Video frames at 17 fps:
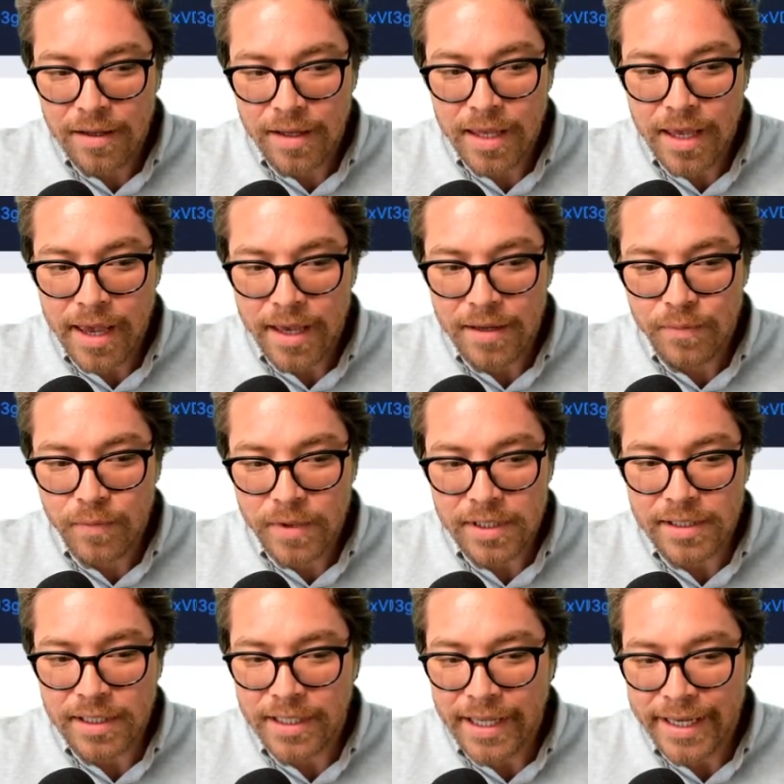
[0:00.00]
Okay,
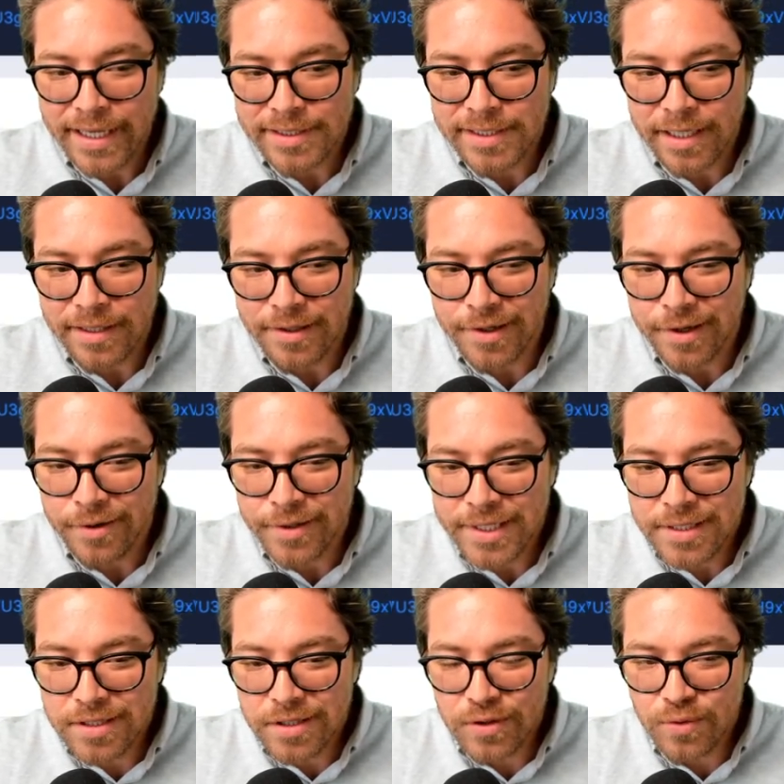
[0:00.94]
like I said, look,
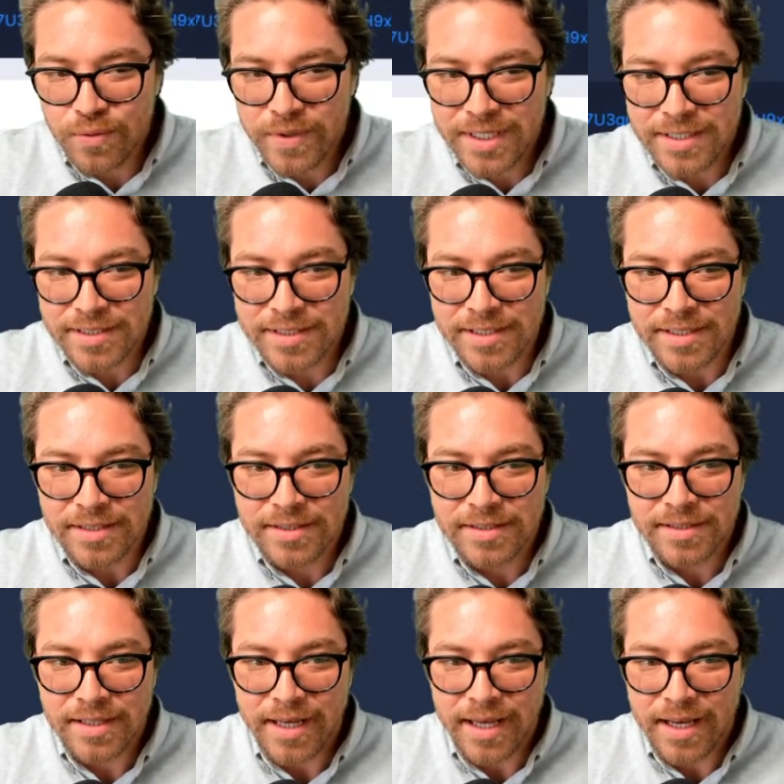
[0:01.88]
only two
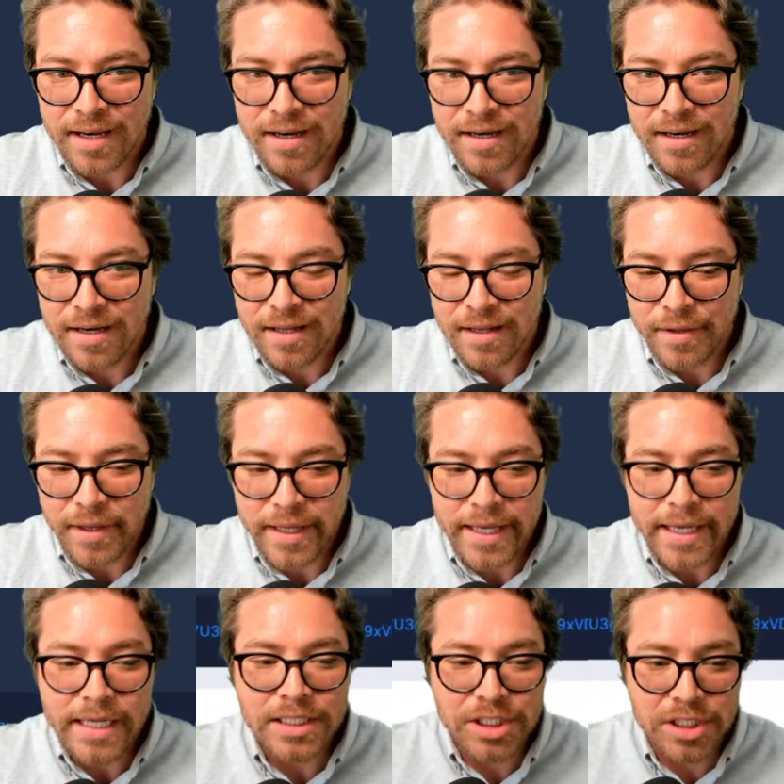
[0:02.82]
witnesses, and
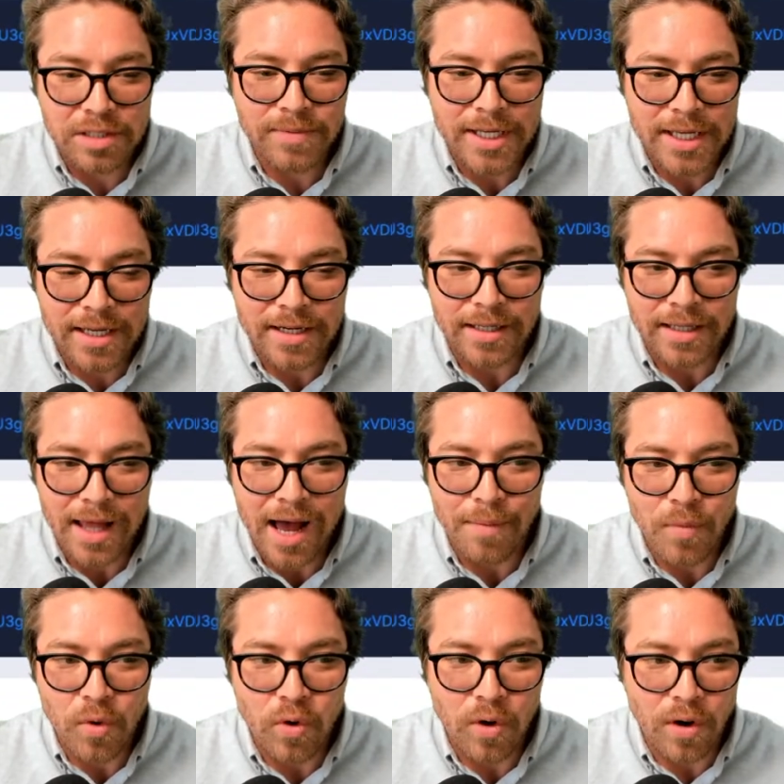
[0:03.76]
he should be getting a
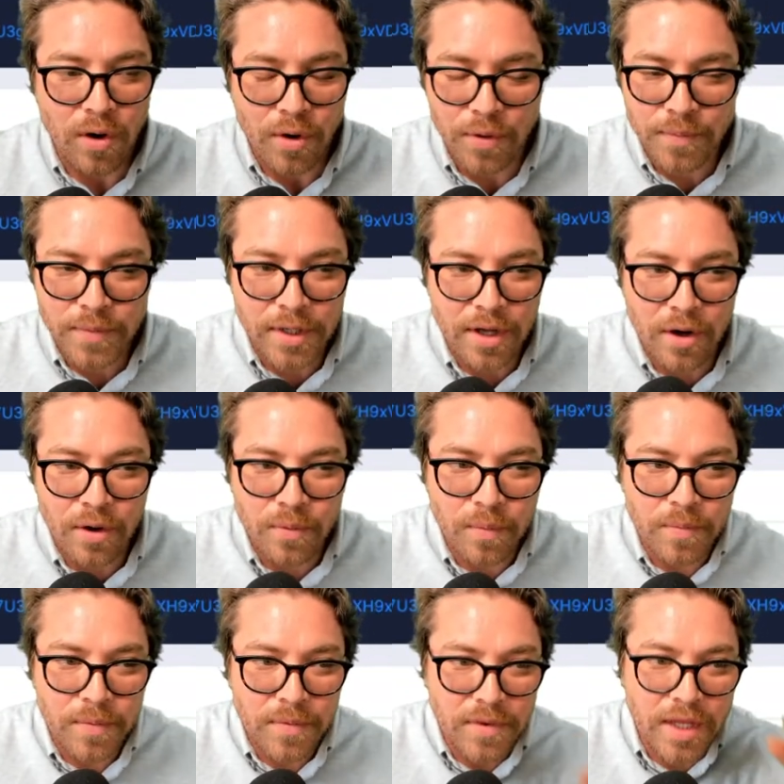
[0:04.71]
lot more. You know,
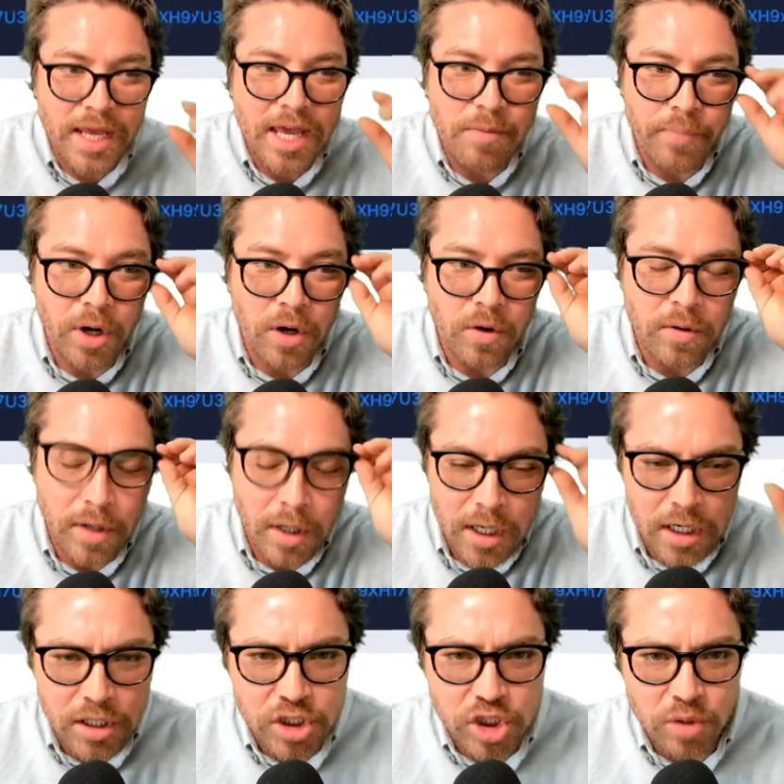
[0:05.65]
the hippo
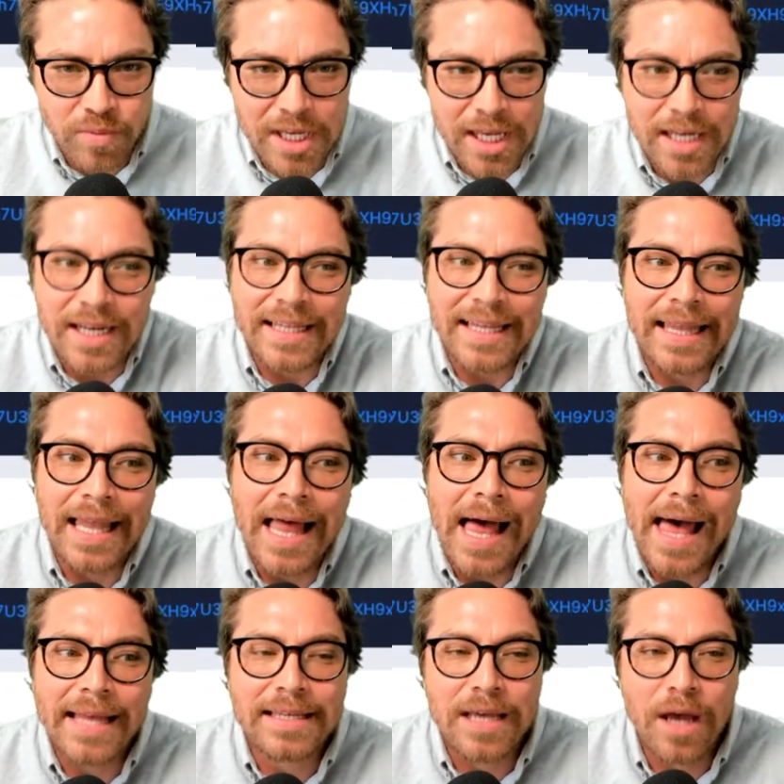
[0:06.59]
should be getting a
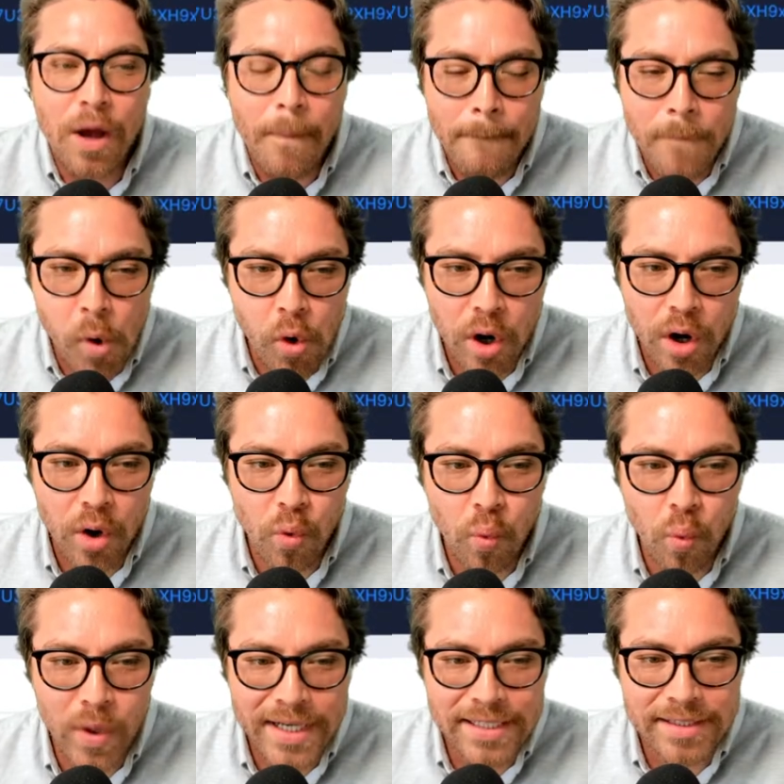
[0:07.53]
lot more
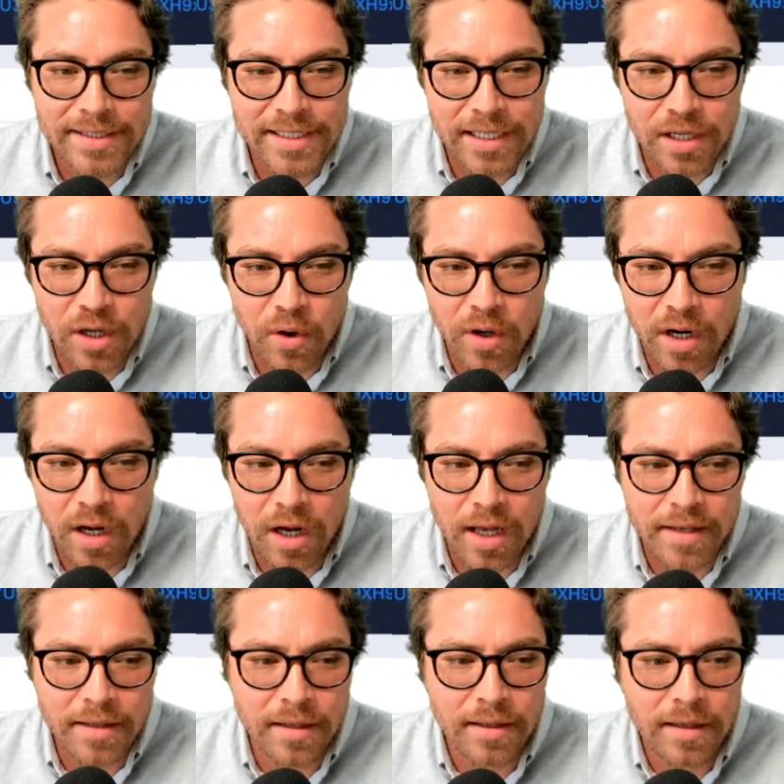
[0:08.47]
witnessing going
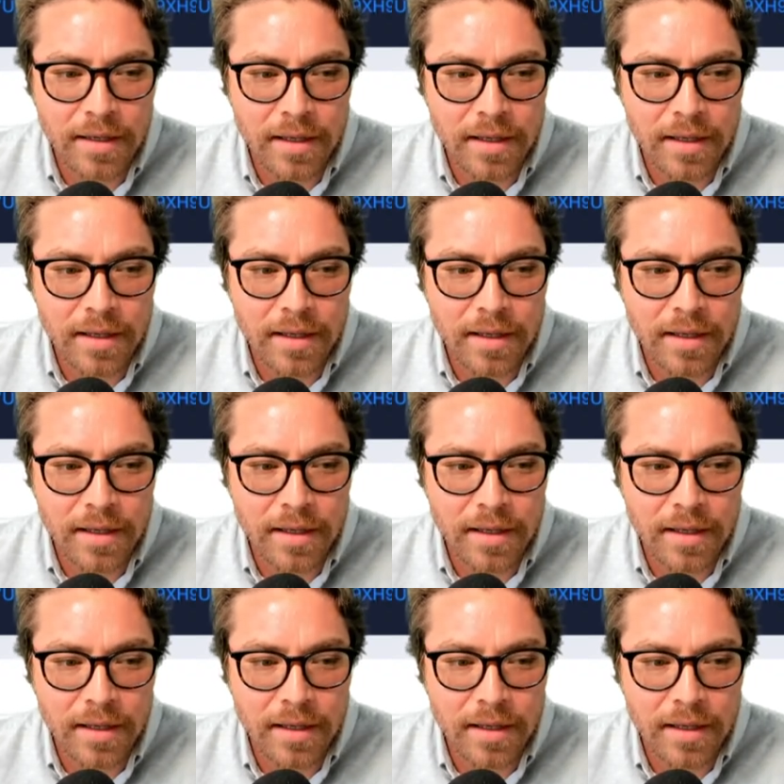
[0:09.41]
on